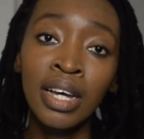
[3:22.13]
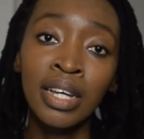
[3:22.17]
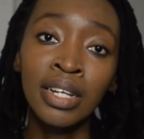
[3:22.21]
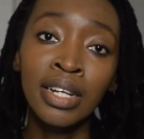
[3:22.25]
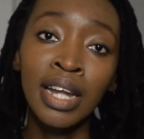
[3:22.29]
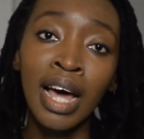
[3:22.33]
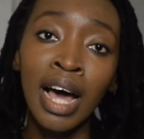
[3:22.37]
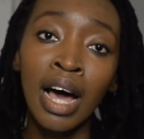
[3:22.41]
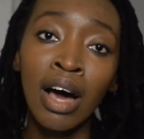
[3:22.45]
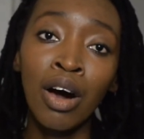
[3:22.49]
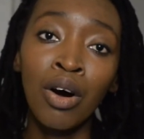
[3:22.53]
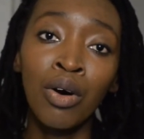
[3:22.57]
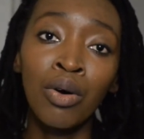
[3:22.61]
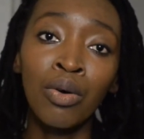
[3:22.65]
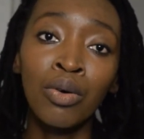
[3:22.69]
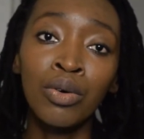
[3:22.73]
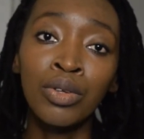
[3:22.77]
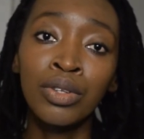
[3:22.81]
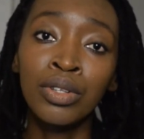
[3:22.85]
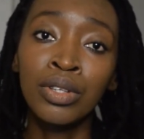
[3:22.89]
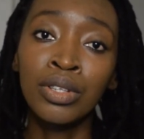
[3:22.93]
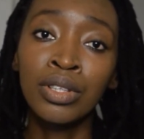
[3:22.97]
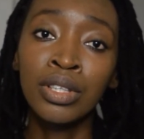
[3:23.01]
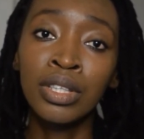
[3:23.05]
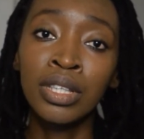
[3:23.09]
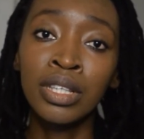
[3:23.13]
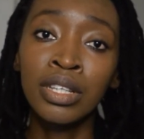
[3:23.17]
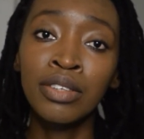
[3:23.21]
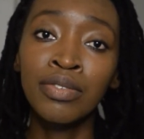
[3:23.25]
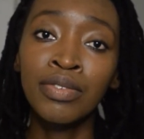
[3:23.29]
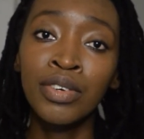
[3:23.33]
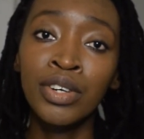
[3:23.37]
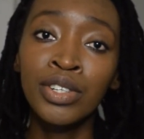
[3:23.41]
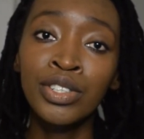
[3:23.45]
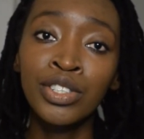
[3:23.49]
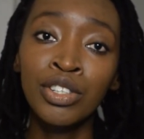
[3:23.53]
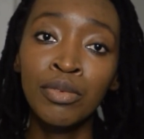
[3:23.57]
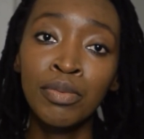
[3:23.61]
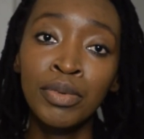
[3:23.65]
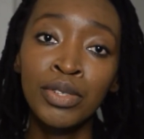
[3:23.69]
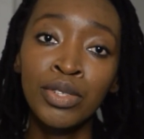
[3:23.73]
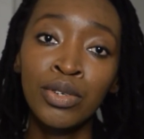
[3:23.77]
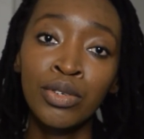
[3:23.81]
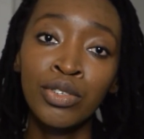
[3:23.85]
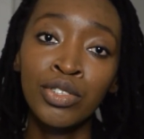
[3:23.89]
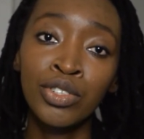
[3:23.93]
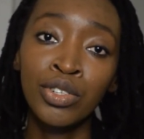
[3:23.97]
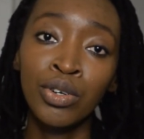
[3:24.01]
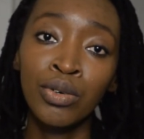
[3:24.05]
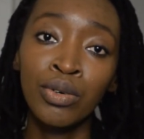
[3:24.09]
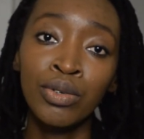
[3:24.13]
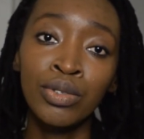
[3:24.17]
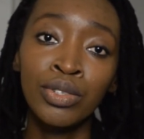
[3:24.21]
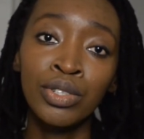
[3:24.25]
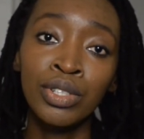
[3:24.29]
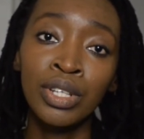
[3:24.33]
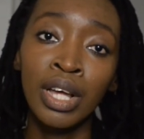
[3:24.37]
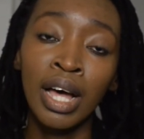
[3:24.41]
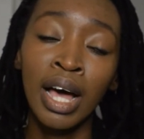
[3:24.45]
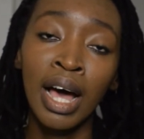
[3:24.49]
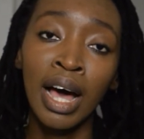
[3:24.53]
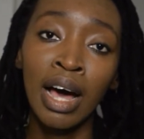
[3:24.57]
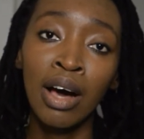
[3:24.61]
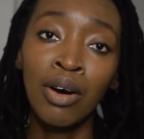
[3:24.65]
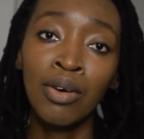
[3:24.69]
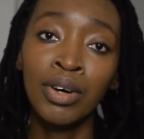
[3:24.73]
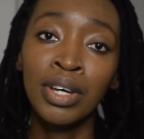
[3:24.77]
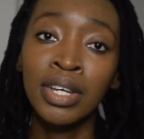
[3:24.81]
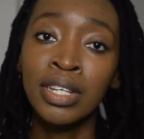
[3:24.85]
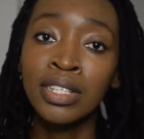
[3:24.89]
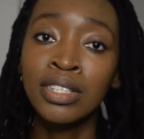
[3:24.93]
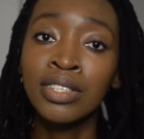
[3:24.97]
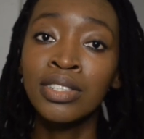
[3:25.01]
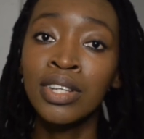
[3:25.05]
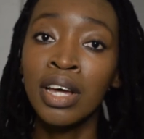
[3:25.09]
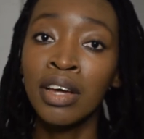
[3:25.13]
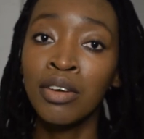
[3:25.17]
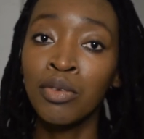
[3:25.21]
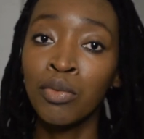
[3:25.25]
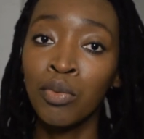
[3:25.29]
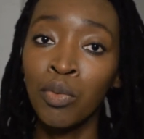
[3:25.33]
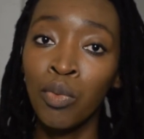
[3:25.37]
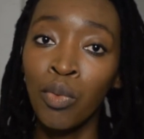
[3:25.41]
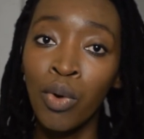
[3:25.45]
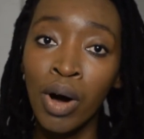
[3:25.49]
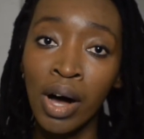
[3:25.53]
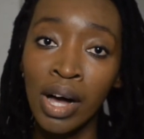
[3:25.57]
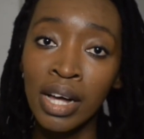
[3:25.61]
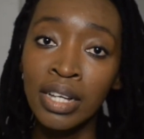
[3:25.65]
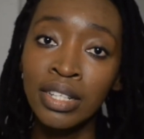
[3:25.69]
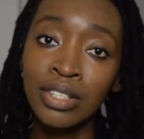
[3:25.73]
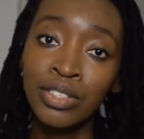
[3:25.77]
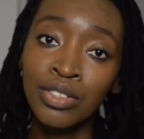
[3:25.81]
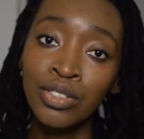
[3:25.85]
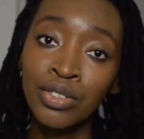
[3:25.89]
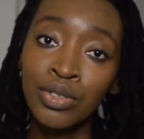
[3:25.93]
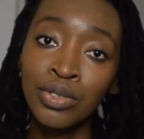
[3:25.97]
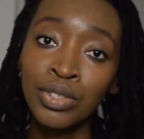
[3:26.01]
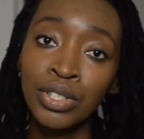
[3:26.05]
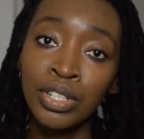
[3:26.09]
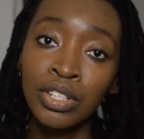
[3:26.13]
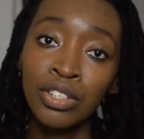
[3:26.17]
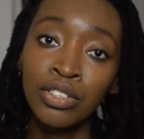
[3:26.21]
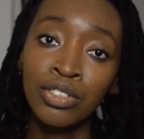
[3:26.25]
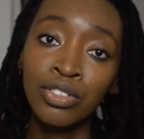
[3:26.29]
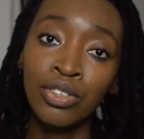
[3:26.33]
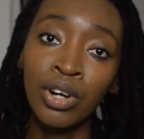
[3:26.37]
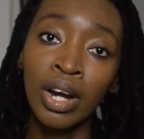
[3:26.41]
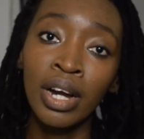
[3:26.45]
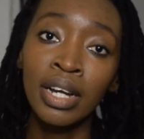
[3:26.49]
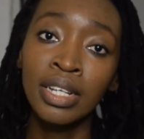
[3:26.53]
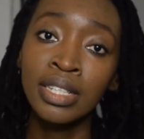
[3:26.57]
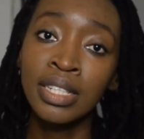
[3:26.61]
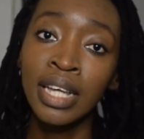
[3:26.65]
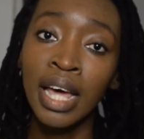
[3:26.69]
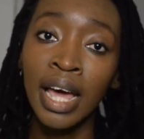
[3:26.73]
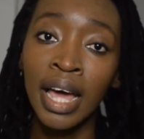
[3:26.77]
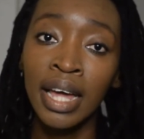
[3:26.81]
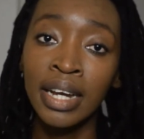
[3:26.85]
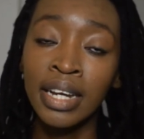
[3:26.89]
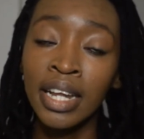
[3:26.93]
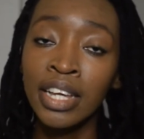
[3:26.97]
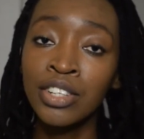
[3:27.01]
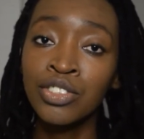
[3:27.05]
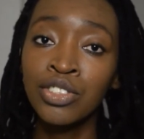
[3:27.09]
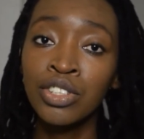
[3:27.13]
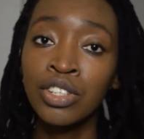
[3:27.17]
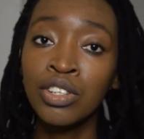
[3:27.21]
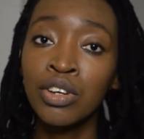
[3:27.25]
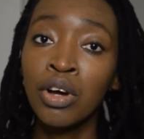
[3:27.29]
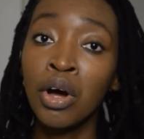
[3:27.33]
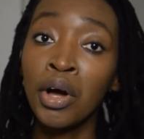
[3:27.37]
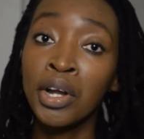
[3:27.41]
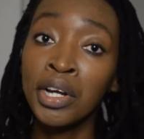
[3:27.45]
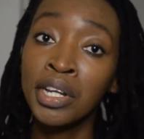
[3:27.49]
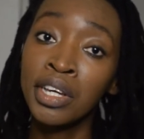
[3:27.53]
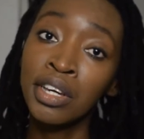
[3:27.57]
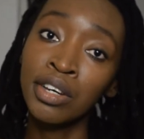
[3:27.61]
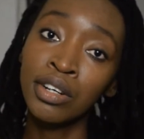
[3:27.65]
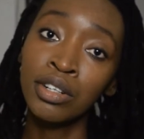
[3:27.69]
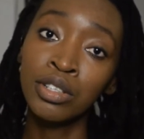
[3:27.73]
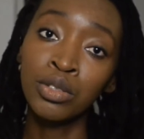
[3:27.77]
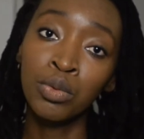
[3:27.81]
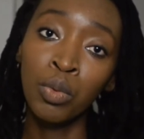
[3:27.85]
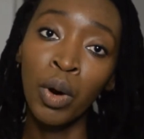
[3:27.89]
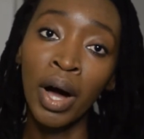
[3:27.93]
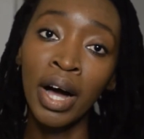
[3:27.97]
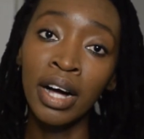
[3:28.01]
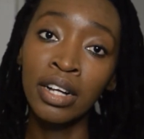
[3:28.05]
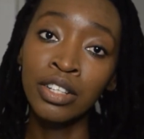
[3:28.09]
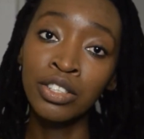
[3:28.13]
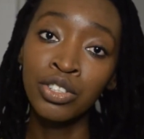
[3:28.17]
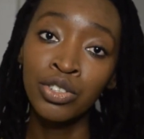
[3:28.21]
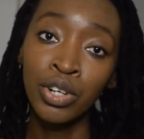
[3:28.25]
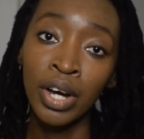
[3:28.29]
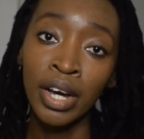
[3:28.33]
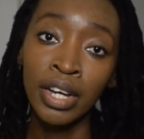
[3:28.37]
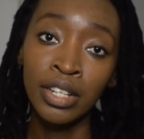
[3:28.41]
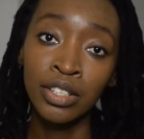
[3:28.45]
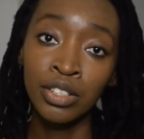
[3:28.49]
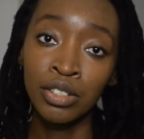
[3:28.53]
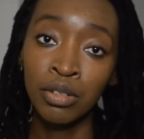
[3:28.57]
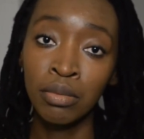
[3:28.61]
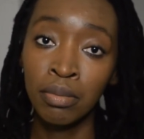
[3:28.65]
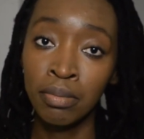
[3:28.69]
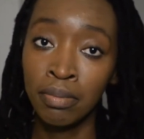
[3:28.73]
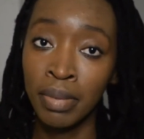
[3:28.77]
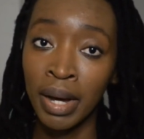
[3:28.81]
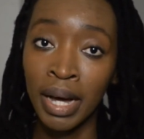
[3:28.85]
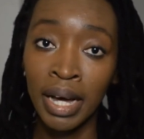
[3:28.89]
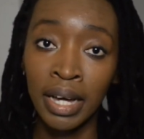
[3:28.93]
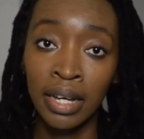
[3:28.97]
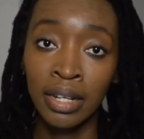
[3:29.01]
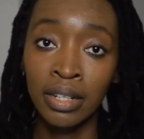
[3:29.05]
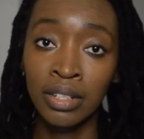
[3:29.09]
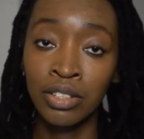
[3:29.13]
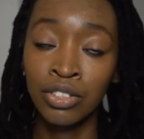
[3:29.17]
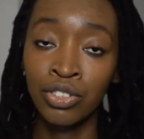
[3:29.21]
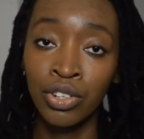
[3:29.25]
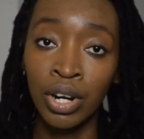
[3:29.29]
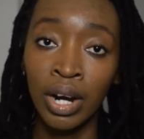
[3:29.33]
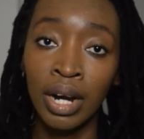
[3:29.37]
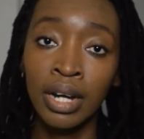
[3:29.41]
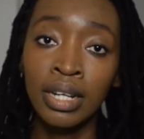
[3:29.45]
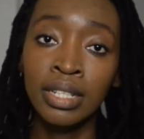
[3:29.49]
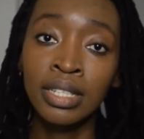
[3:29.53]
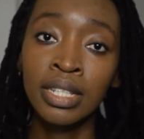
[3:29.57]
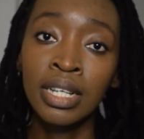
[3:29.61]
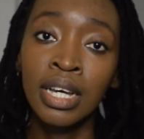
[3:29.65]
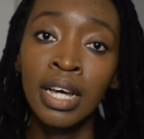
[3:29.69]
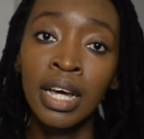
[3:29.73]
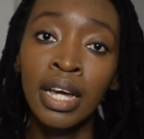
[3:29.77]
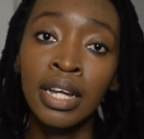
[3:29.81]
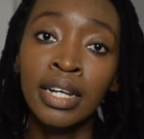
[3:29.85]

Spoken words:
Now, the first episode shows how his son was using drugs and actually got killed while trying to buy drugs.